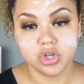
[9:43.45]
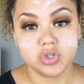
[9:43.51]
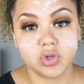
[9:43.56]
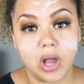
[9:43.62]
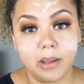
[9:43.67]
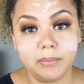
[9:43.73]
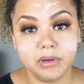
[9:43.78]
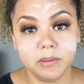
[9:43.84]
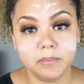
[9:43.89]
So
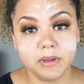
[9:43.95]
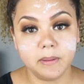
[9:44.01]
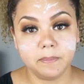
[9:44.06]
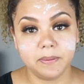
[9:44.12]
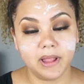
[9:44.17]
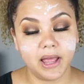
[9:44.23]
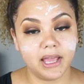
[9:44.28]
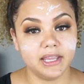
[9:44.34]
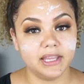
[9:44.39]
I'm going to be
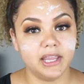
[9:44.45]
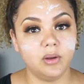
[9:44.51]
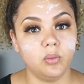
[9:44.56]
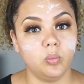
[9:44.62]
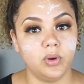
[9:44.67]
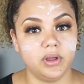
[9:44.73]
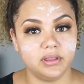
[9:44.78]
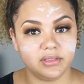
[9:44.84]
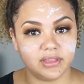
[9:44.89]
applying it
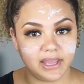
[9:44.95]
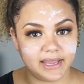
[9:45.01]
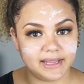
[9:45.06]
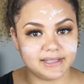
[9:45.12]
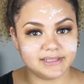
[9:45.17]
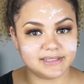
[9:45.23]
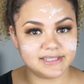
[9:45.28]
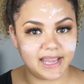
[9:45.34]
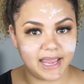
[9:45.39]
with
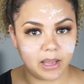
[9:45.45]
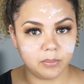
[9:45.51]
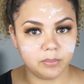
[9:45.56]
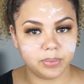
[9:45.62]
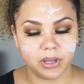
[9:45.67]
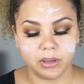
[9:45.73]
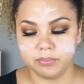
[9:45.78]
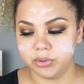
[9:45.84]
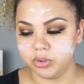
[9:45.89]
a
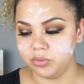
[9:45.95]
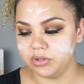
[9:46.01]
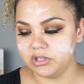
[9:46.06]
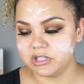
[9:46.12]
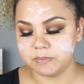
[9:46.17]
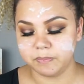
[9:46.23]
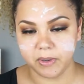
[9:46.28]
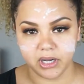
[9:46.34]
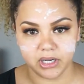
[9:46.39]
damp beauty
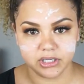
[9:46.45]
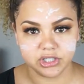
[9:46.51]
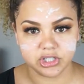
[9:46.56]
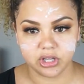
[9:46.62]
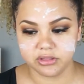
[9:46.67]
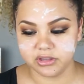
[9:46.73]
sponge.